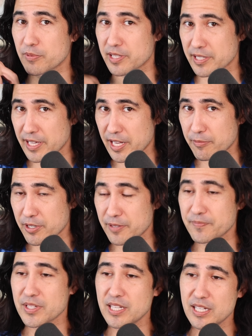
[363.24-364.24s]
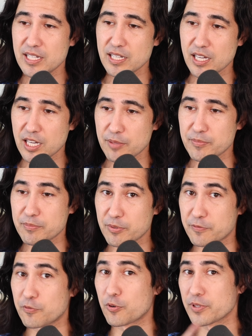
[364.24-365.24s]
with a camera.
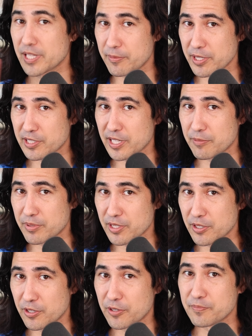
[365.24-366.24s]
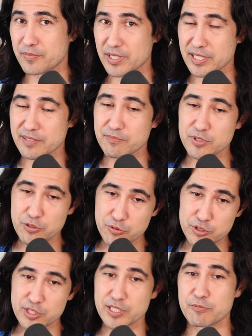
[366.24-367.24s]
Before they make you NPO, they
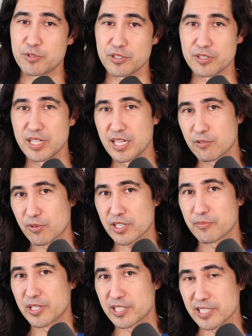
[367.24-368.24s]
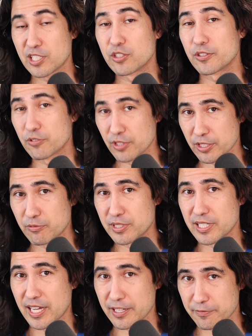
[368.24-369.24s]
usually will recommend a clear liquid
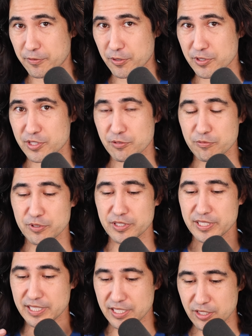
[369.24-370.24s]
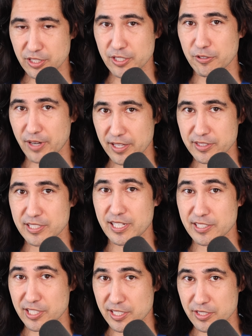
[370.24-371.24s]
diet first to really clear out the
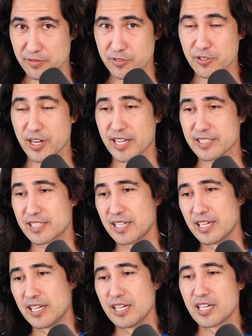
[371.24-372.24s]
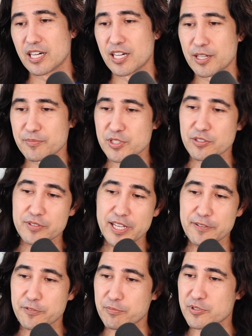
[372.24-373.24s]
digestive tract.
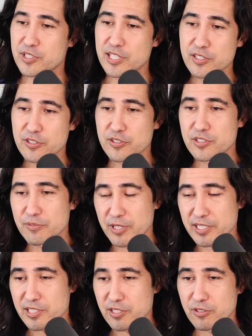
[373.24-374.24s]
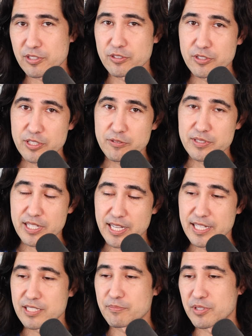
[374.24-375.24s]
For procedures, you might consider clear liquid
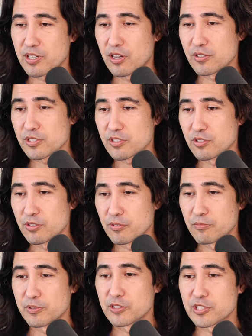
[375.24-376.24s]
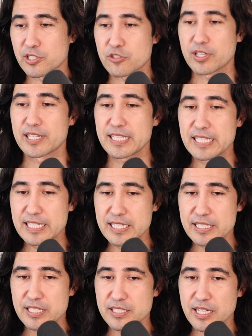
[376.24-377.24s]
diets, but also when you're just trying to
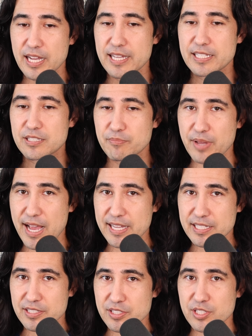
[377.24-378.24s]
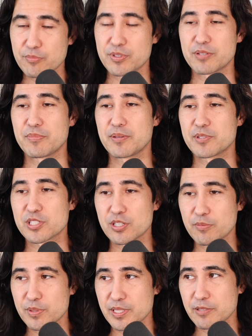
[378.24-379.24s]
ease a diet back into somebody, maybe
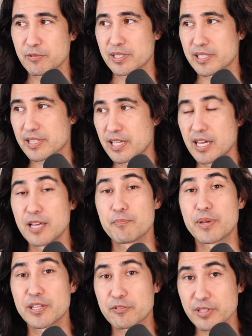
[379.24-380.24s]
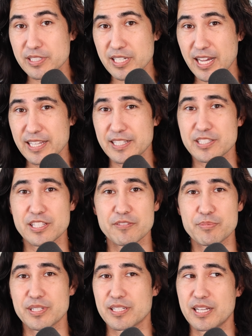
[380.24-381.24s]
somebody with pancreatitis,
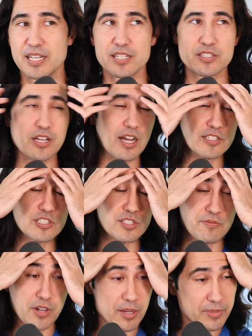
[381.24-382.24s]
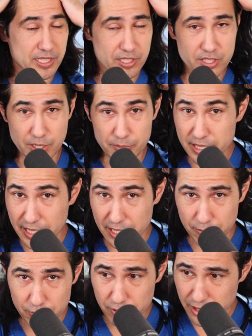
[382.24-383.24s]
they've been nauseous, vomiting,
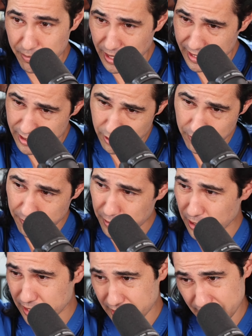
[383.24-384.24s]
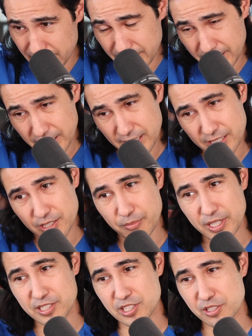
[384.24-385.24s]
stomachache, really bad, don't feel like eating, you
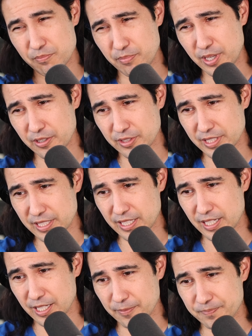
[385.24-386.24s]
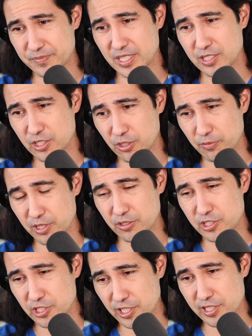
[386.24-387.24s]
might just barely, when they're
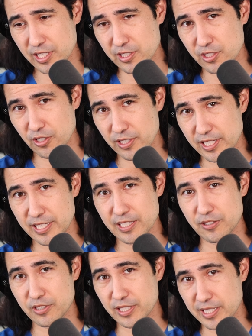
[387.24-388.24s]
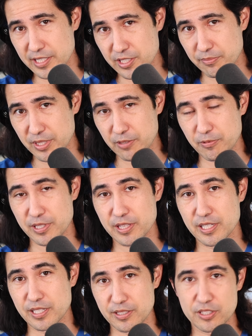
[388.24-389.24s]
just getting started eating, you could ease them in with
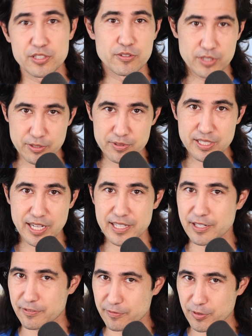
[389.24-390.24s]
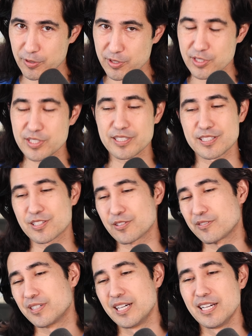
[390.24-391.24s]
a clear liquid diet at first. And
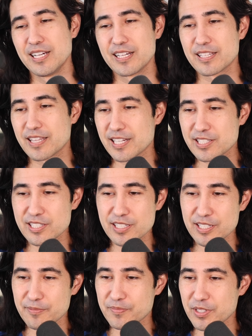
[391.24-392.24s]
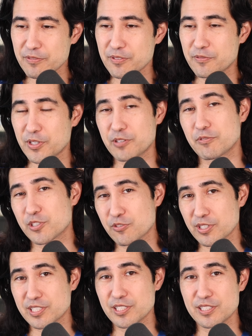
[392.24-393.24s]
so that's a very
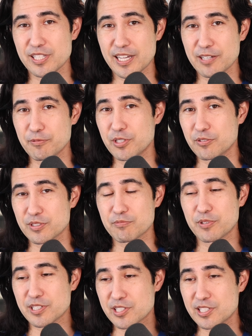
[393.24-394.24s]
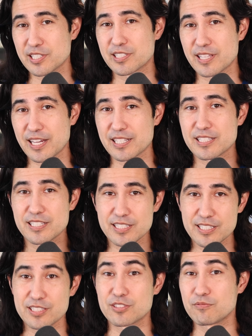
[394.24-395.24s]
restricted diet. We don't want to stick to that
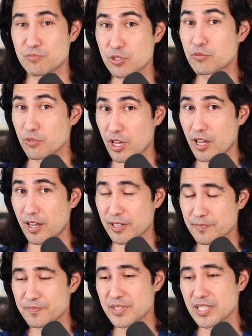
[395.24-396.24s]
too long.